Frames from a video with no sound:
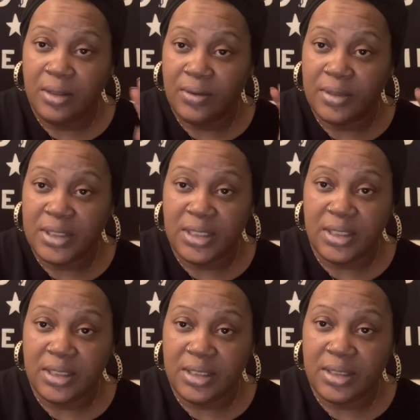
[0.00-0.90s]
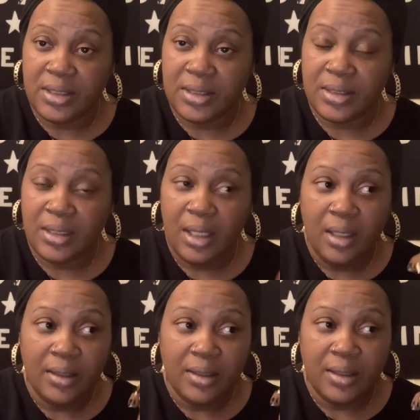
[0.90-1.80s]
your intentions,
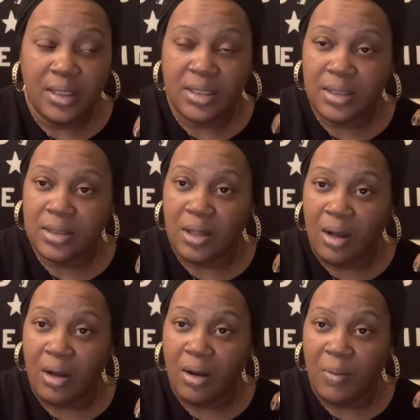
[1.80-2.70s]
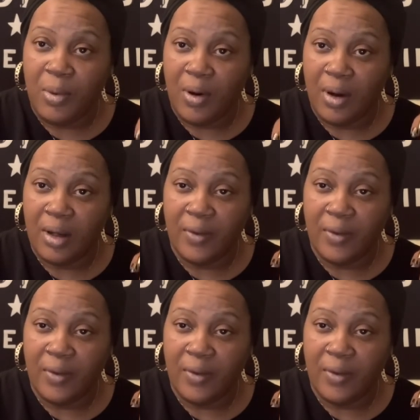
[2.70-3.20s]
this is all a part